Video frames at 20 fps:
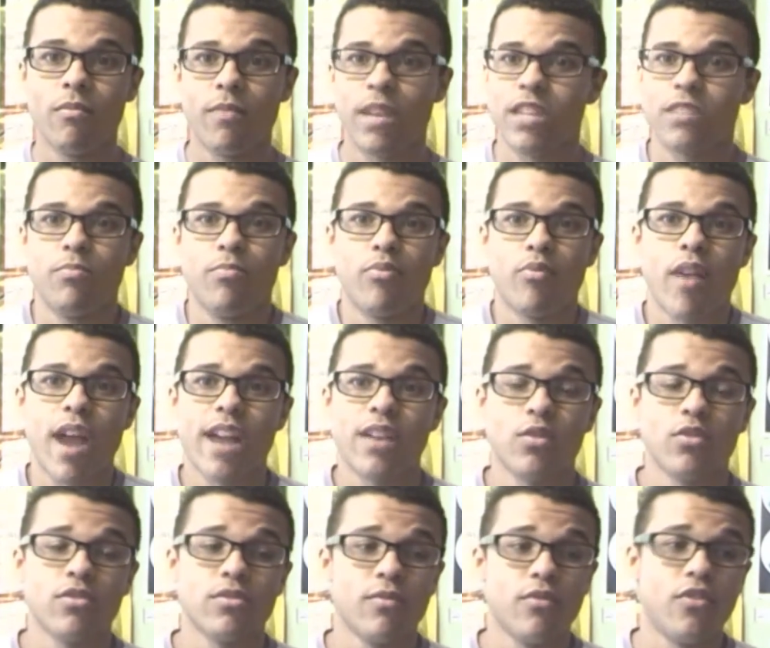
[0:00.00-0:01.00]
makes
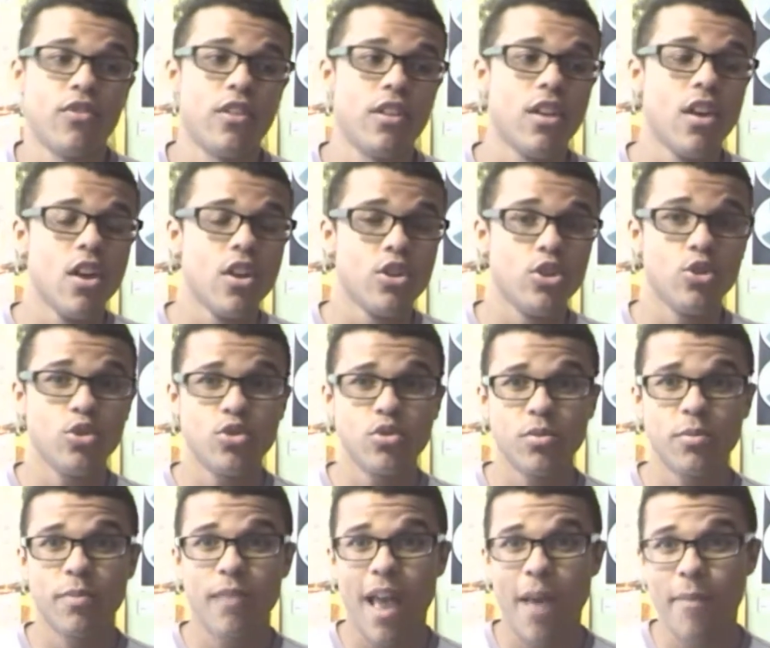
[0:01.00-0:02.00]
bread or something, you
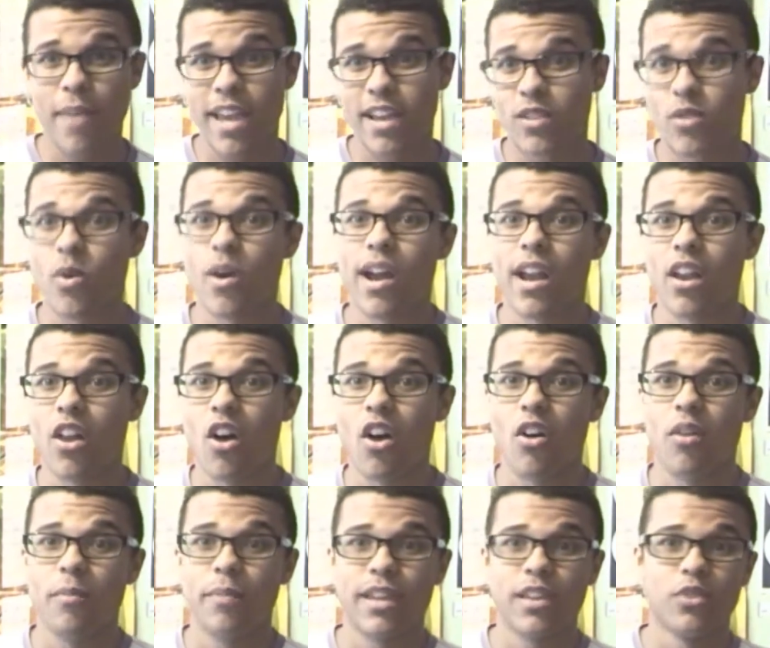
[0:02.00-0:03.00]
should get paid quite a
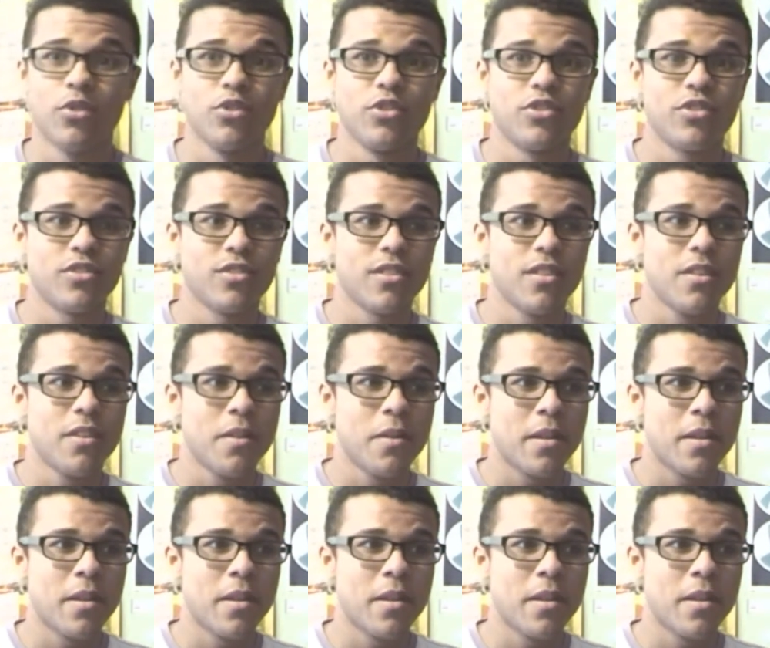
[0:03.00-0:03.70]
lot because